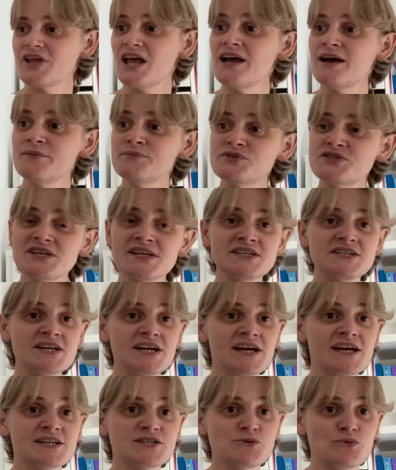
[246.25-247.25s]
I'm stitching
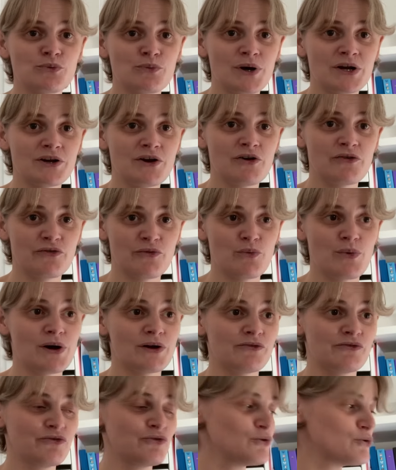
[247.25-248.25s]
it 1/1
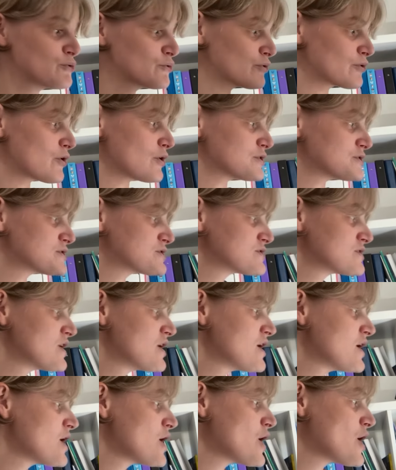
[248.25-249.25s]
full cross
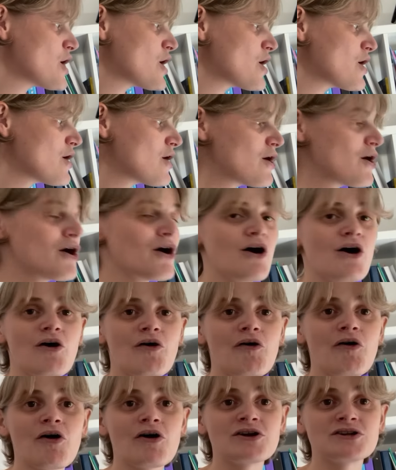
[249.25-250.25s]

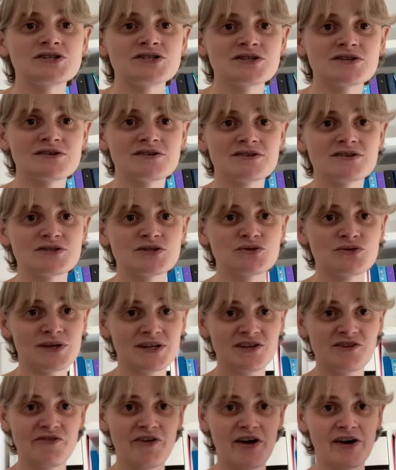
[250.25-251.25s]
on
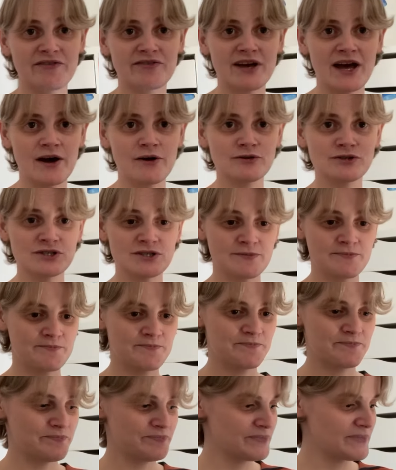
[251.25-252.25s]
25 count.
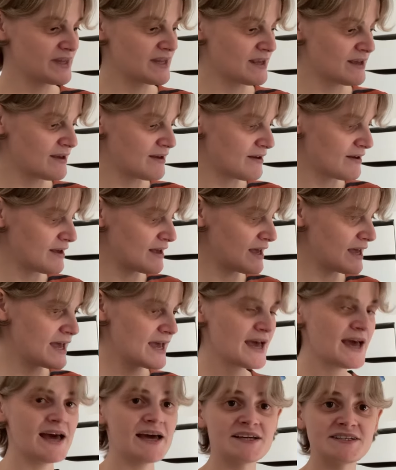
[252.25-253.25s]

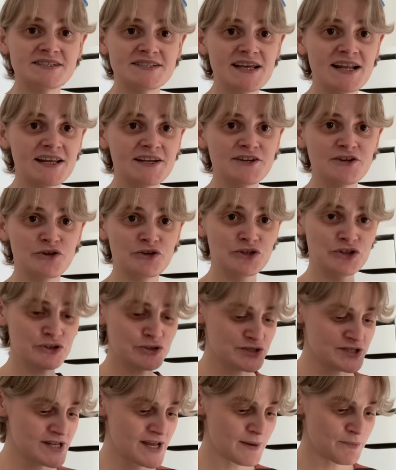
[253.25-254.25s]
It's still in the
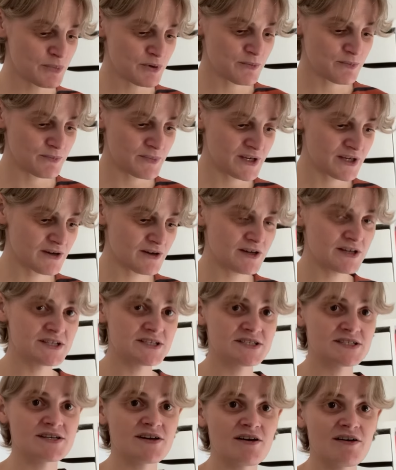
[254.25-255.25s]
Q-snap
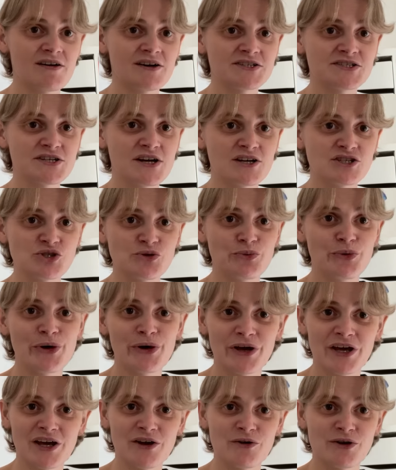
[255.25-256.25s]
because I started
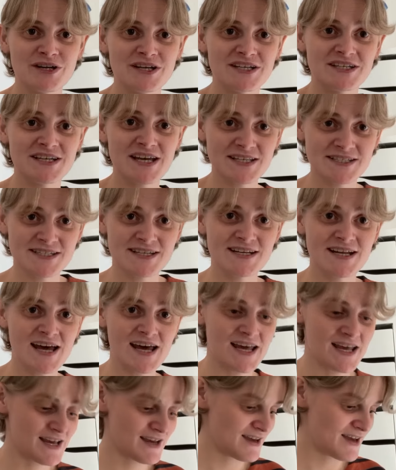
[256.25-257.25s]
working on it
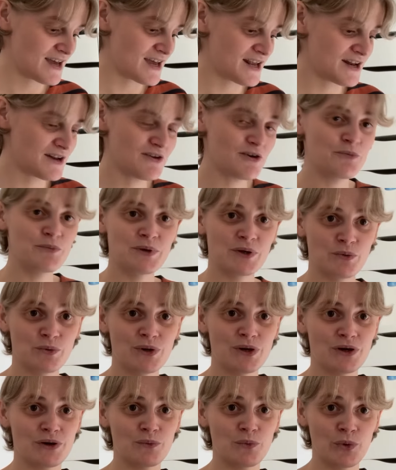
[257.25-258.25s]
yesterday and I'll be
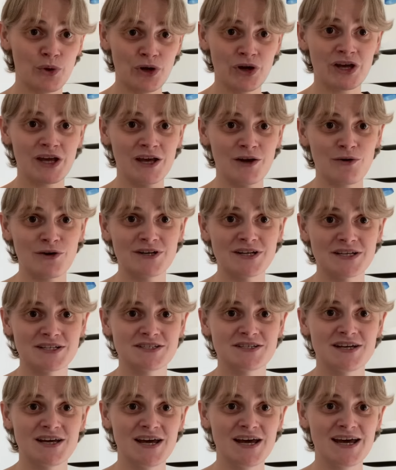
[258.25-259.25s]
working on it
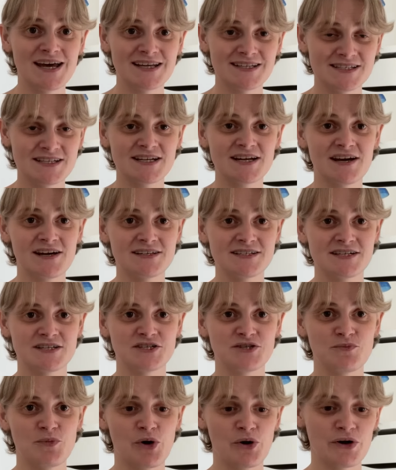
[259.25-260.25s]
tonight and
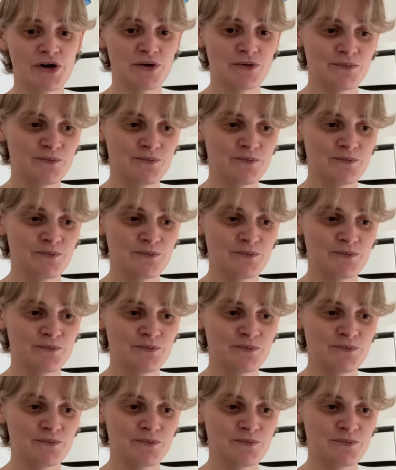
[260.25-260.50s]
tomorrow.